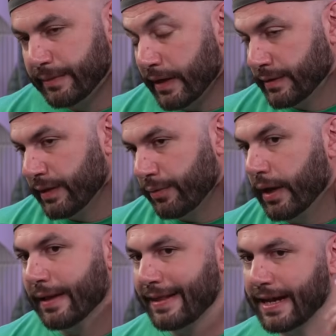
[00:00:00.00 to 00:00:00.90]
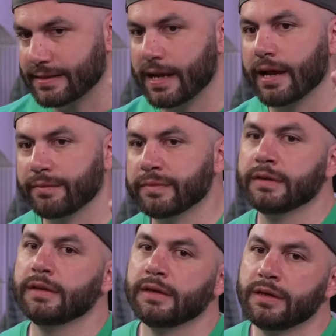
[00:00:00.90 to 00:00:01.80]
I'll tell you what, at that time,
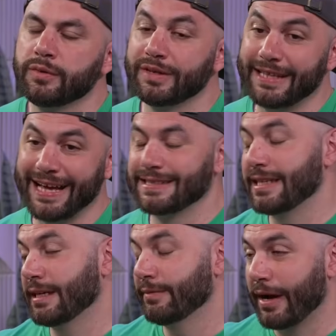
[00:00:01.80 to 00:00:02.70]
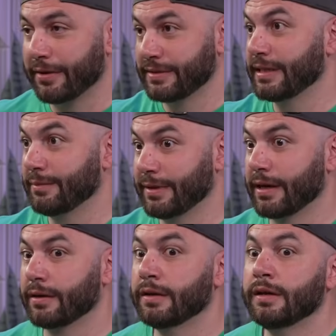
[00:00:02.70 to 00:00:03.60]
with that team, our team
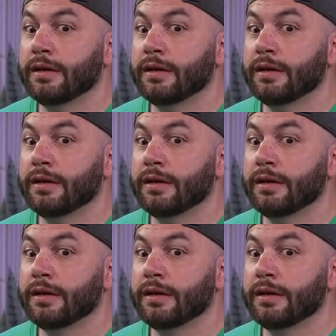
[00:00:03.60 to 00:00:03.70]
there,